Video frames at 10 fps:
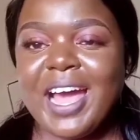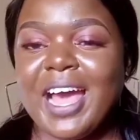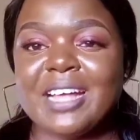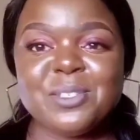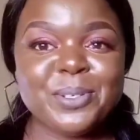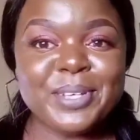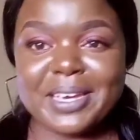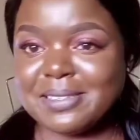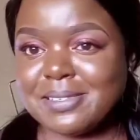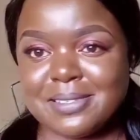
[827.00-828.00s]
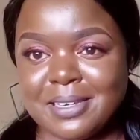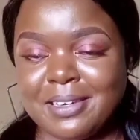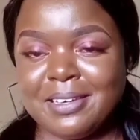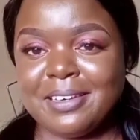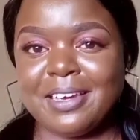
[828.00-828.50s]
As you can
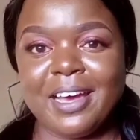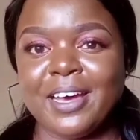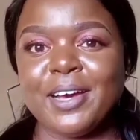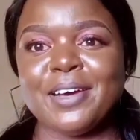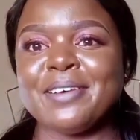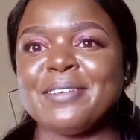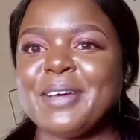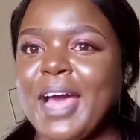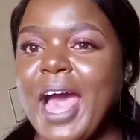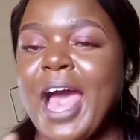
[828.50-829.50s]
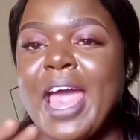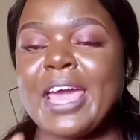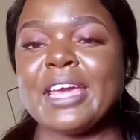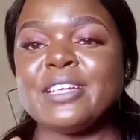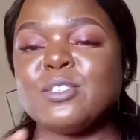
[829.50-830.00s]
see,
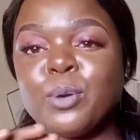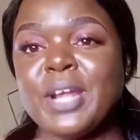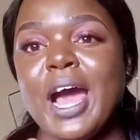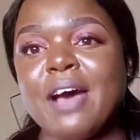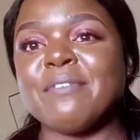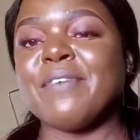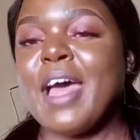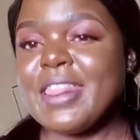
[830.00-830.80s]
I don't have